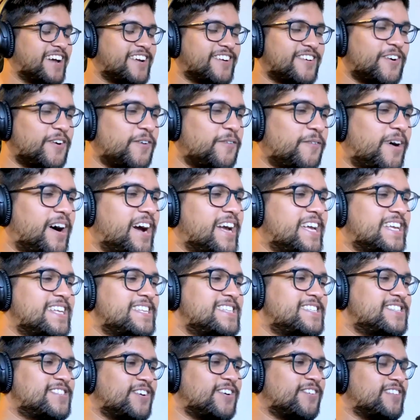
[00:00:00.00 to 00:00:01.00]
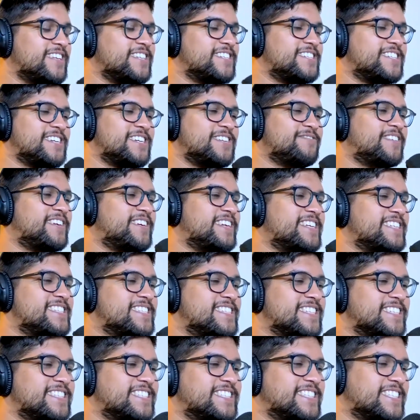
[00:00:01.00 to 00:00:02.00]
don't know why he's so legit, but he's
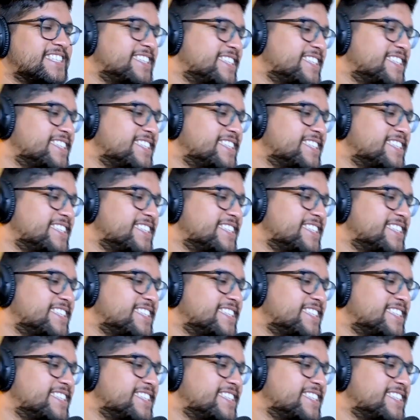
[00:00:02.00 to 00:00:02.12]
legit.